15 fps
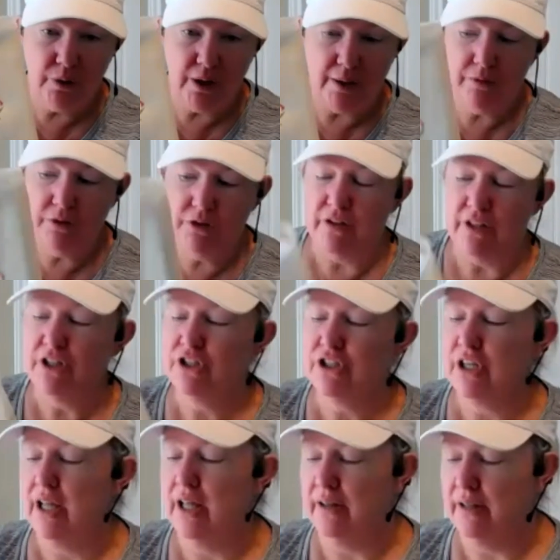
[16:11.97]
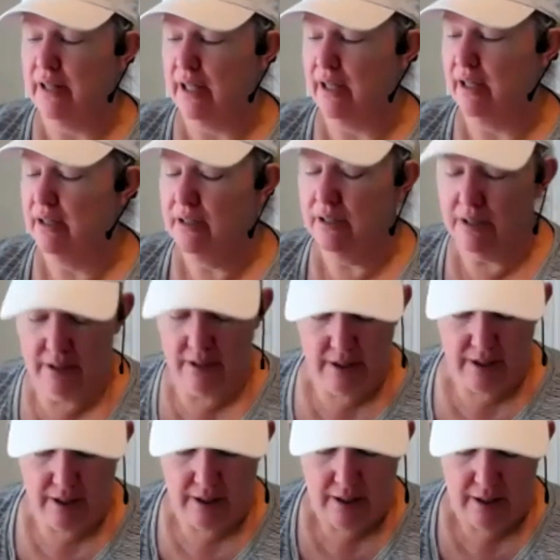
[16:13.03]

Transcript: So that one's finished. And then